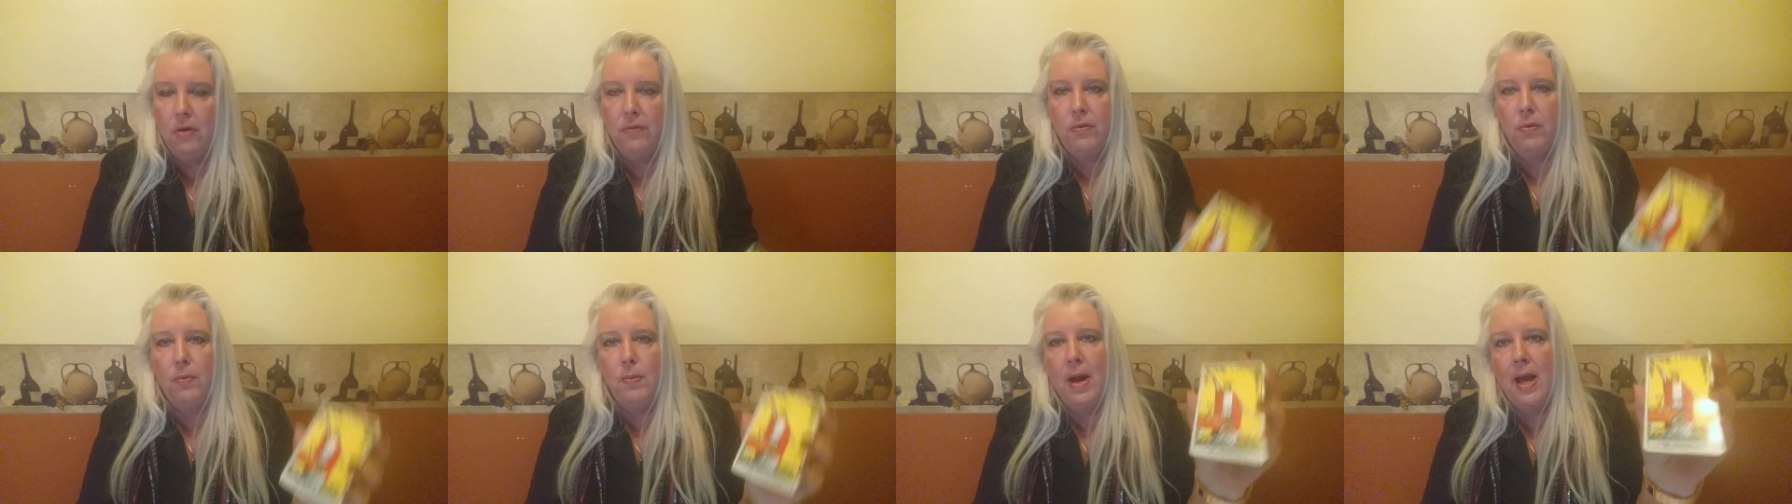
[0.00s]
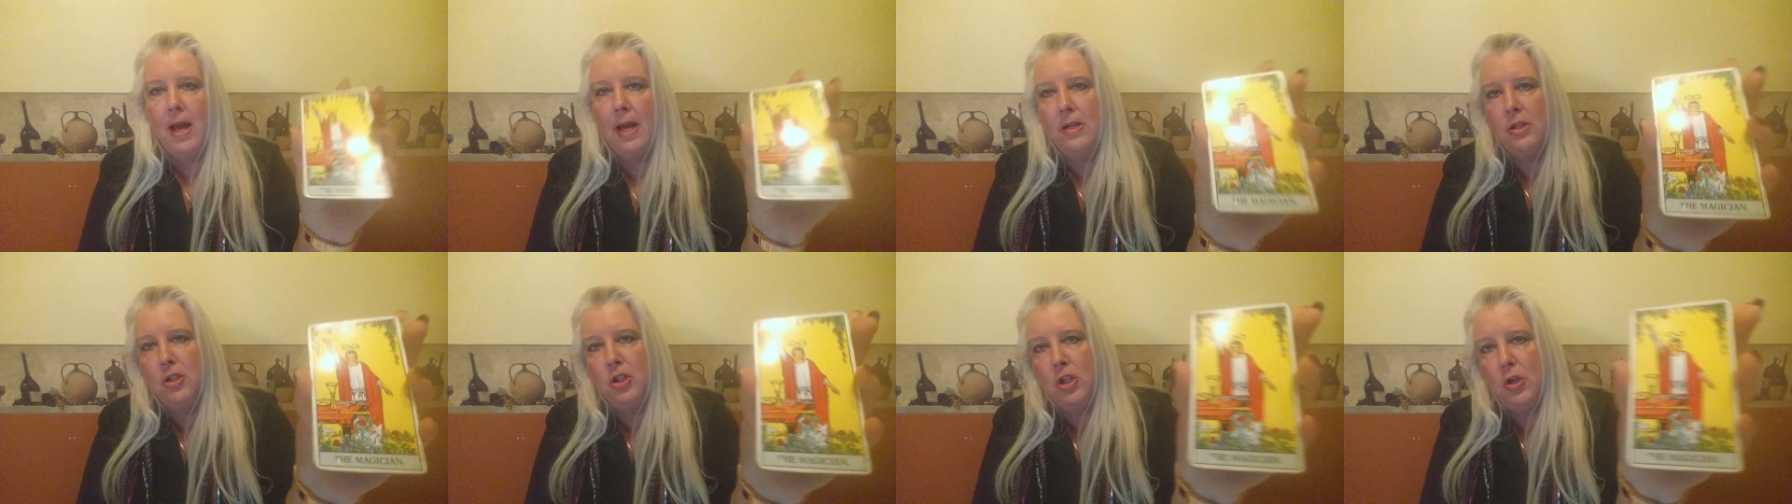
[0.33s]

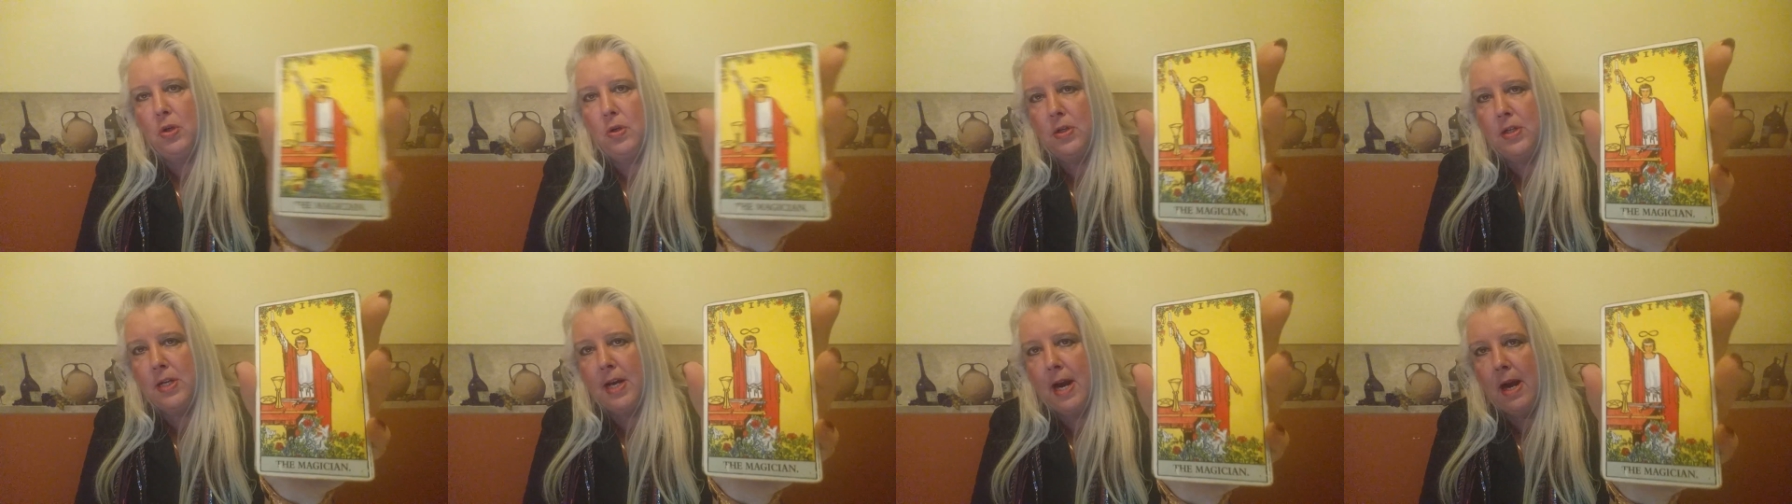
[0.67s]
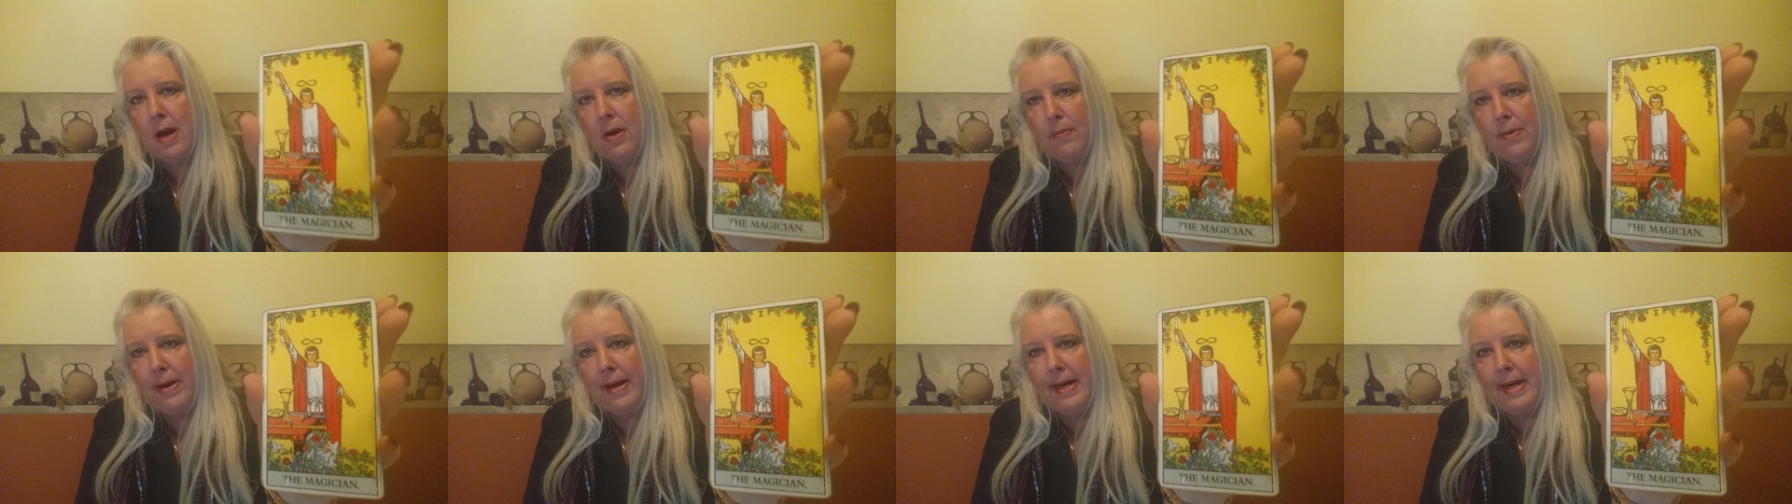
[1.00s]
overrides your
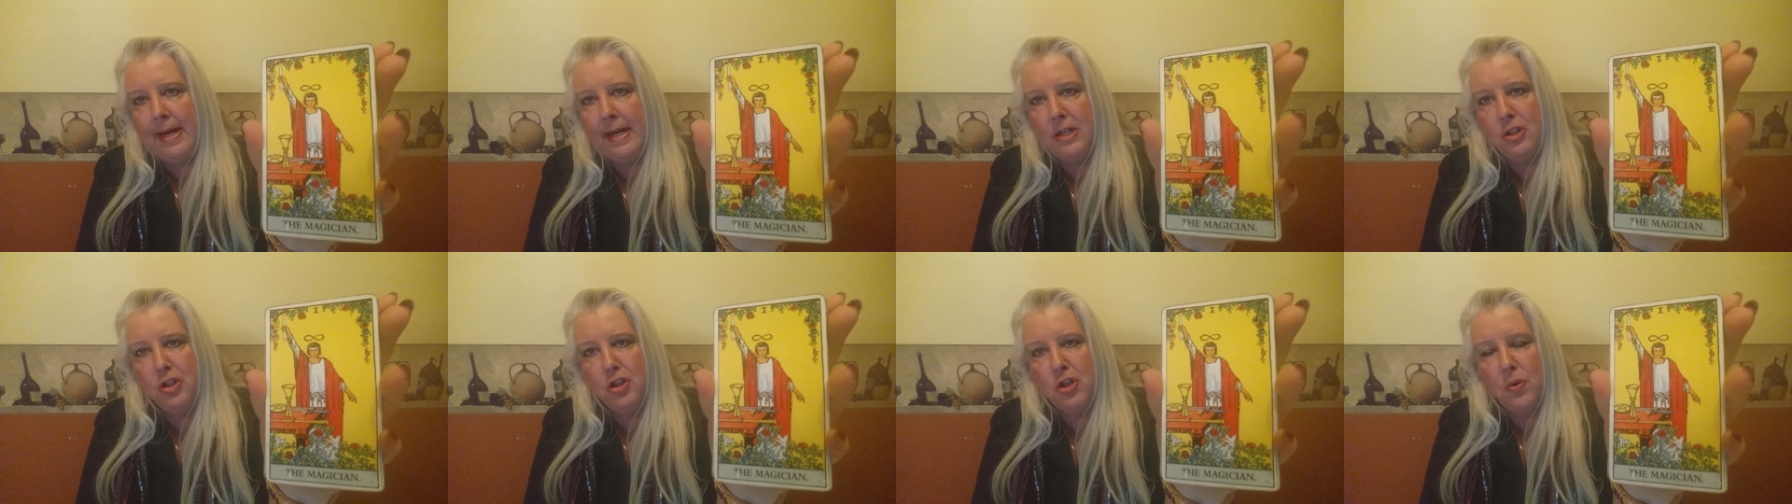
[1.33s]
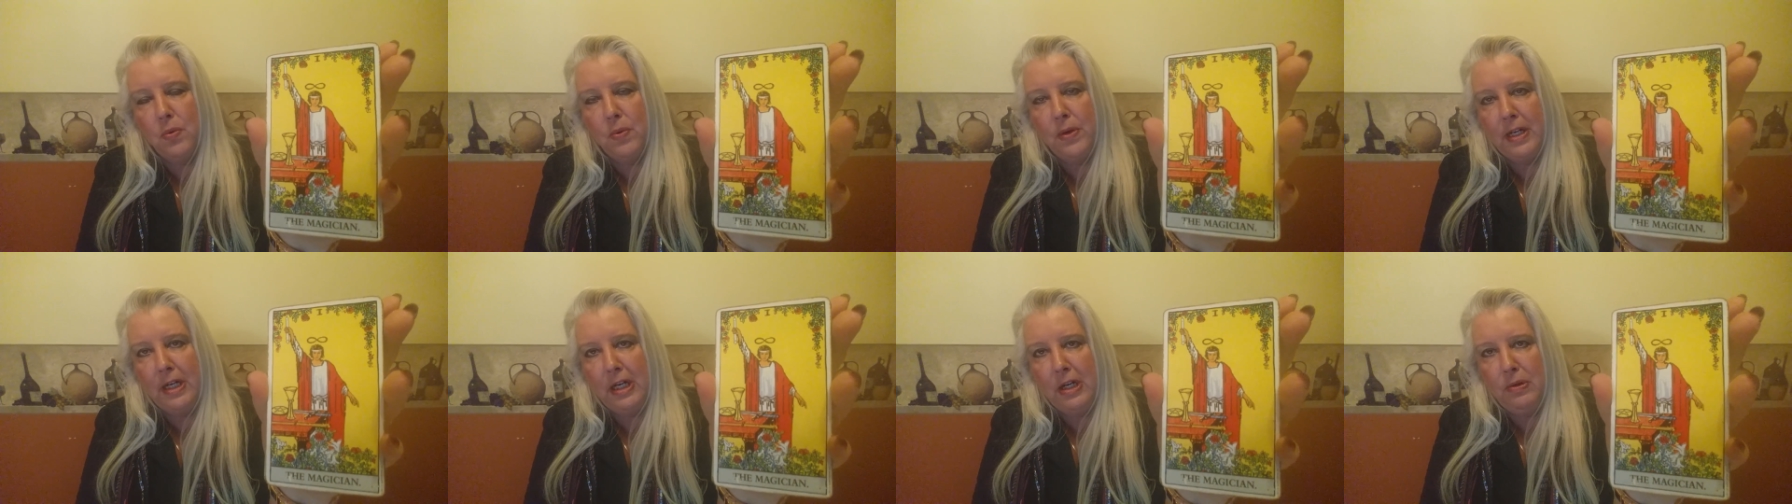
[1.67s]
entire reading,
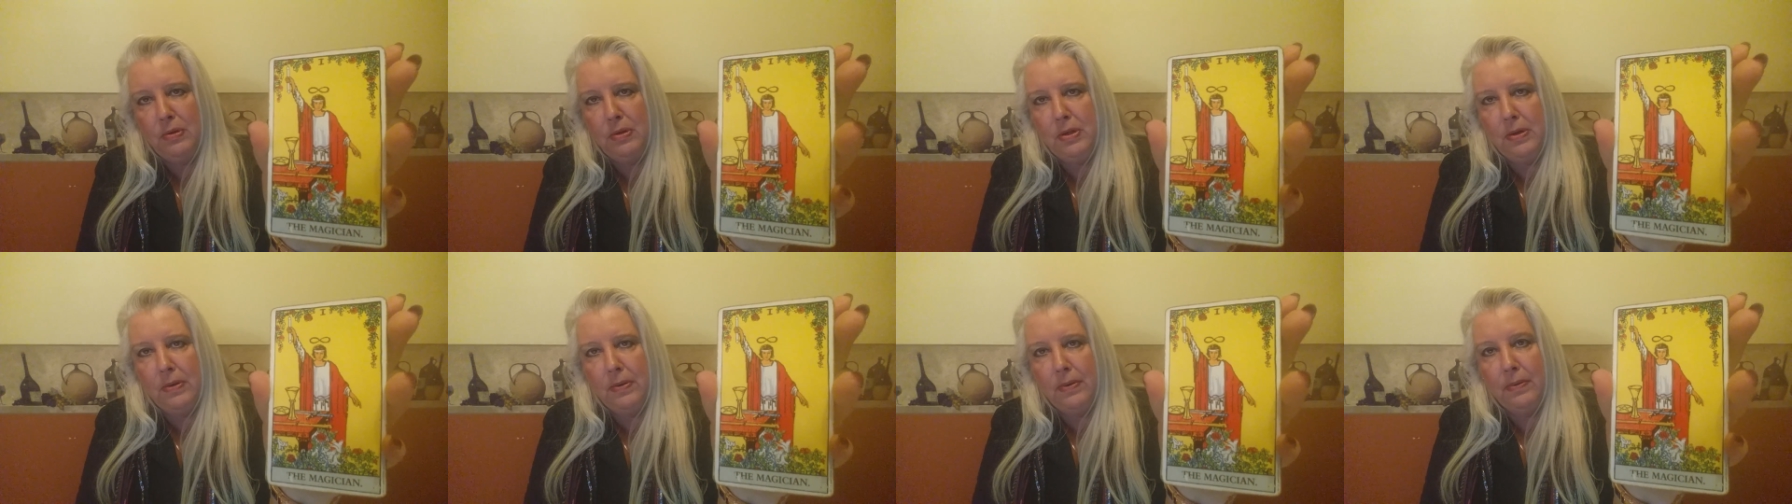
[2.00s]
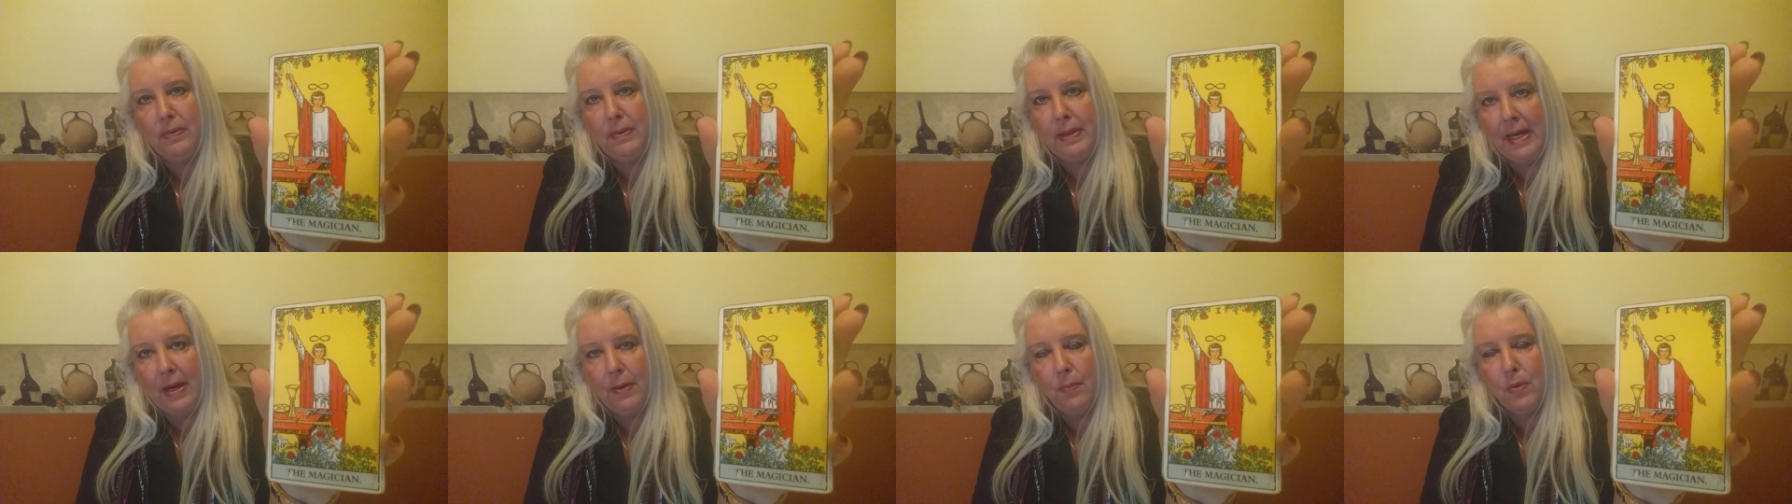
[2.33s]
showing you do
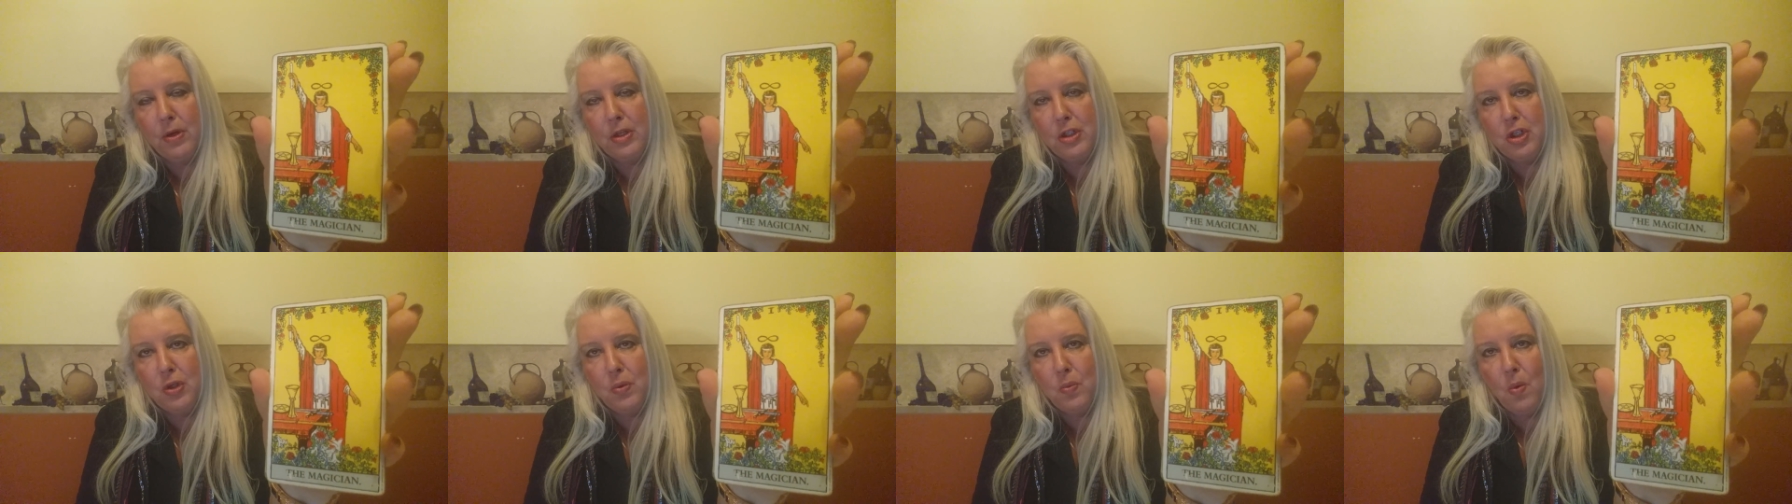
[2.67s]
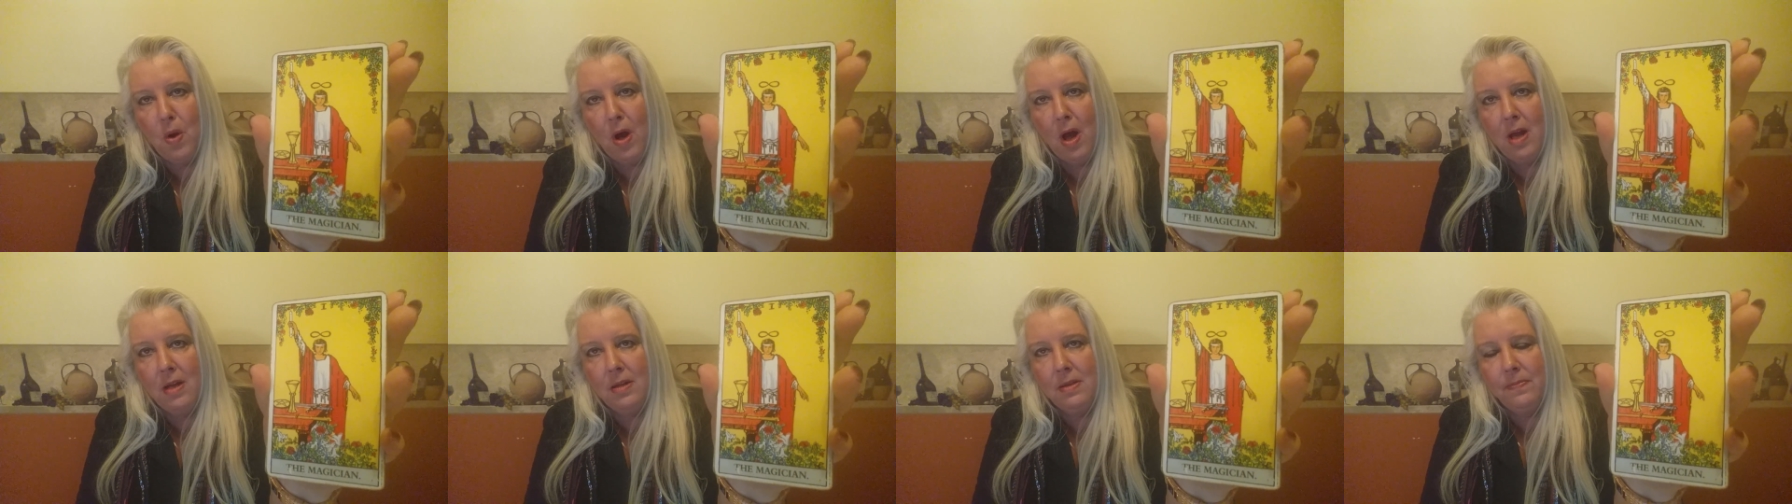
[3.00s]
get what you
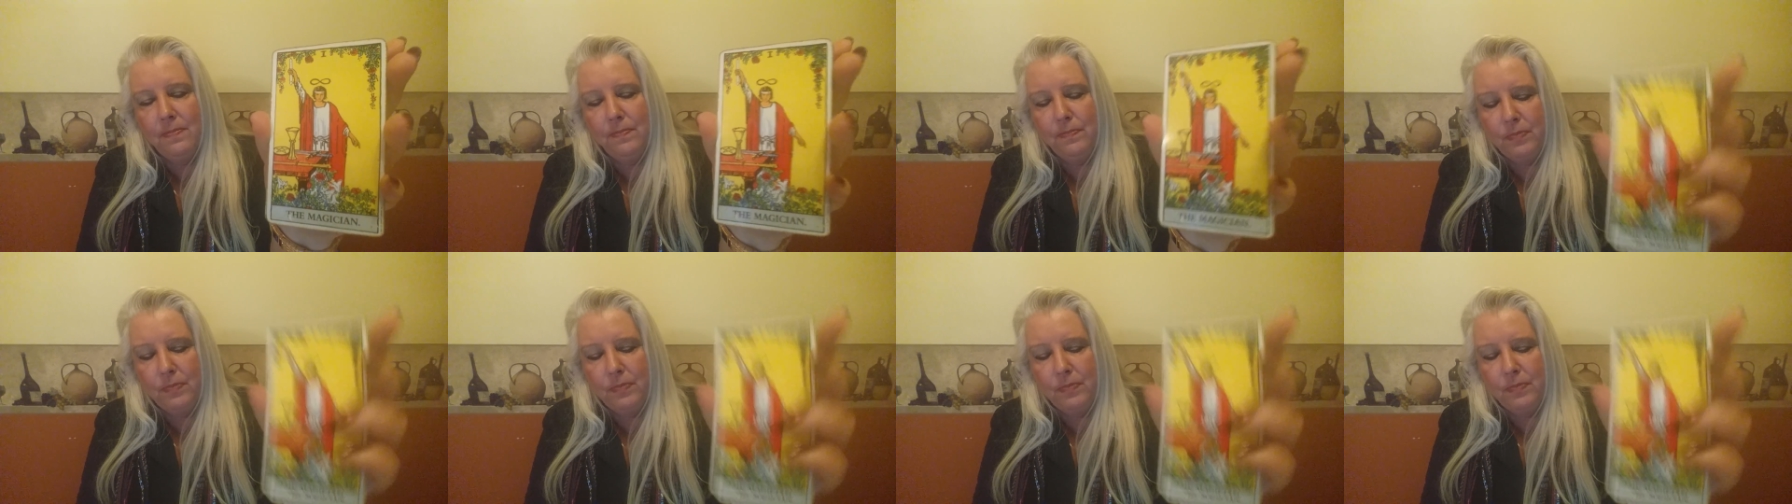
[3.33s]
want.